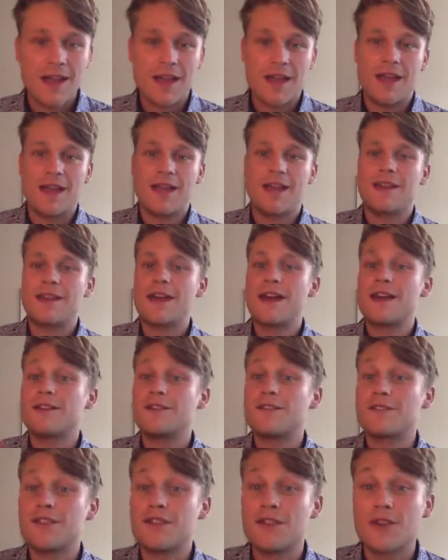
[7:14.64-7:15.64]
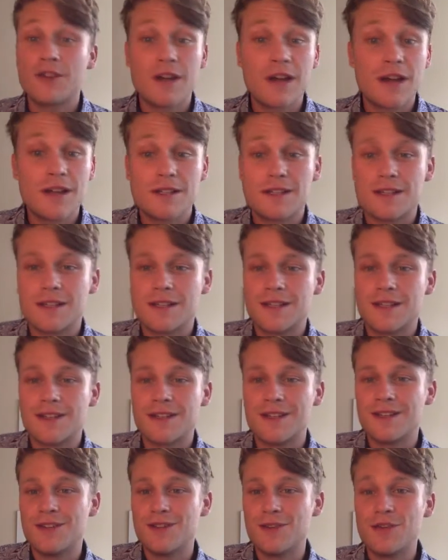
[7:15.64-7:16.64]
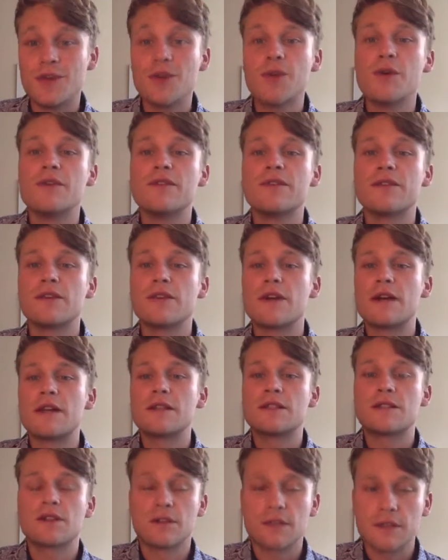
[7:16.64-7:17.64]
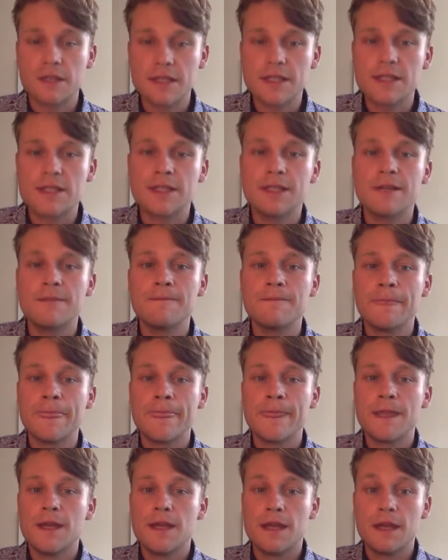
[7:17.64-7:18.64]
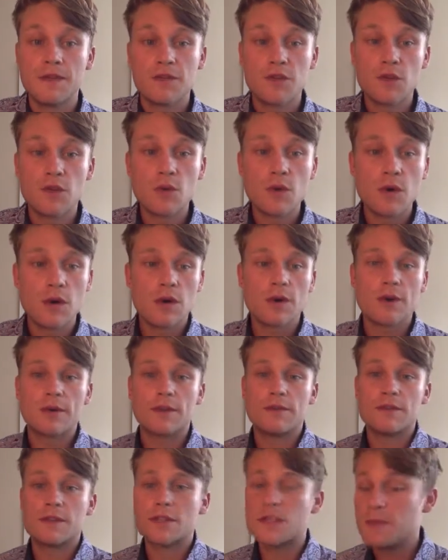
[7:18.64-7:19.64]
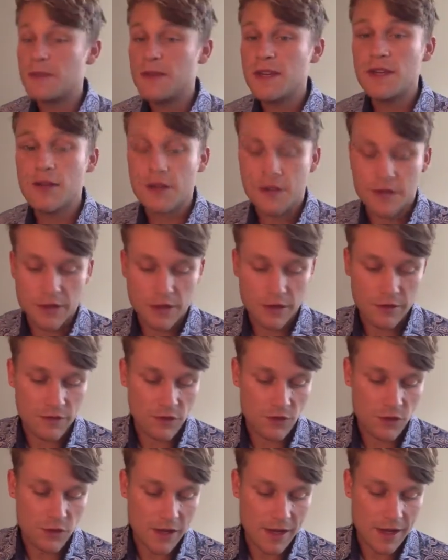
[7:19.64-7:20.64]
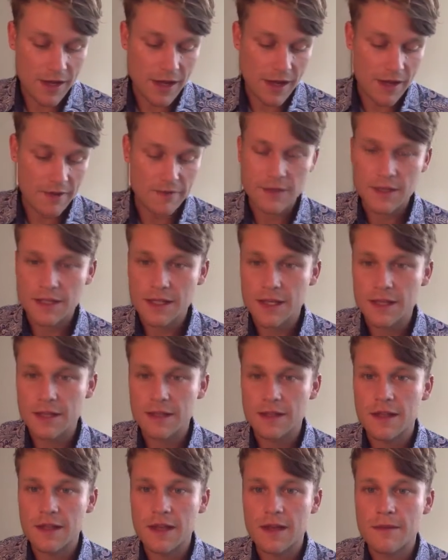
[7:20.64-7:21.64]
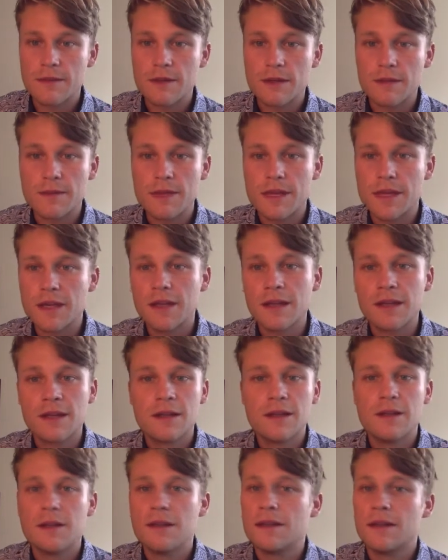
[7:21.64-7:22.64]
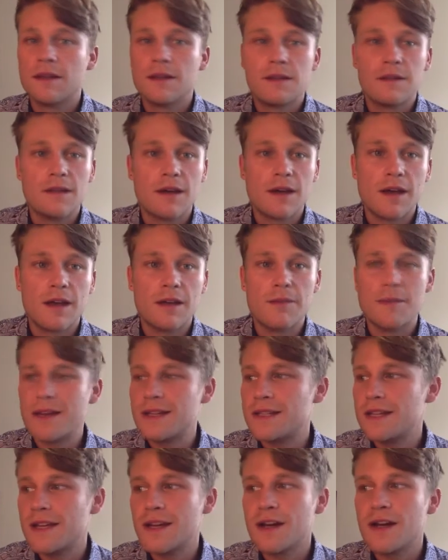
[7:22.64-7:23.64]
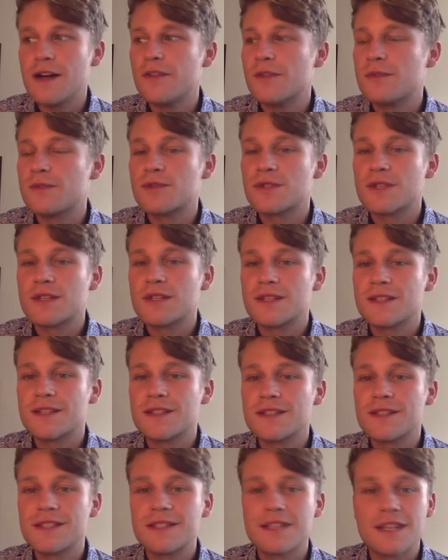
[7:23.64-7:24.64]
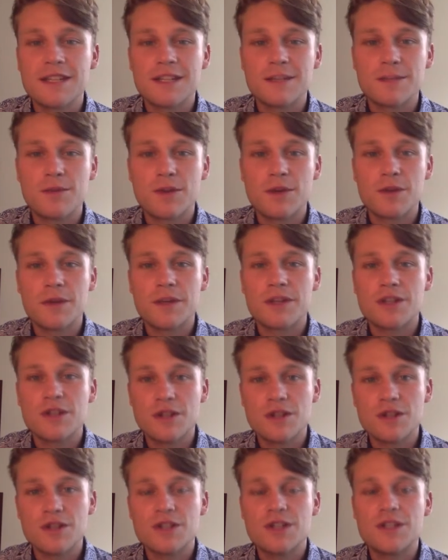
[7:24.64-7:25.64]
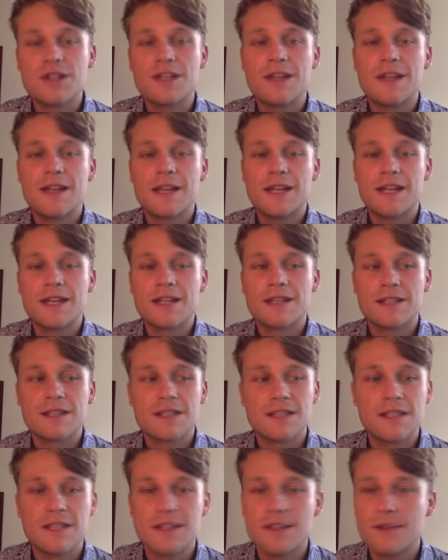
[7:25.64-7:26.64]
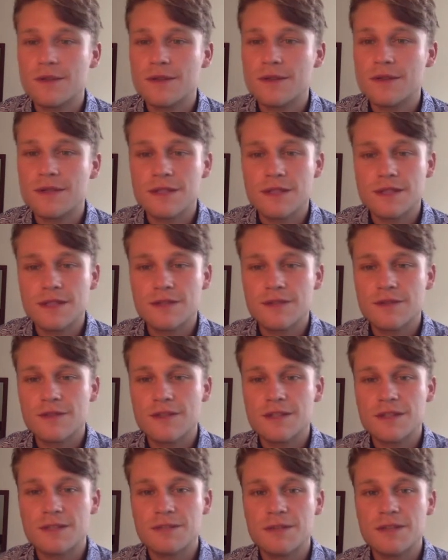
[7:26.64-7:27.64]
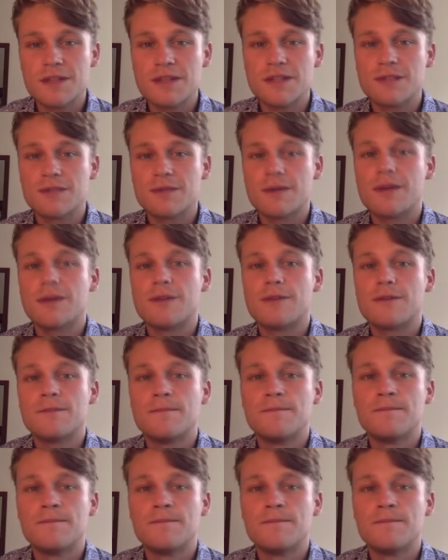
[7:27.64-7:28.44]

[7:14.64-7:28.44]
And out of curiosity, you go over and start listening. If you are the speaker here, if you're like, I've decided that I'm going to make, in my day off, I'm just going to stand at Broadway Junction and continuously give a speech about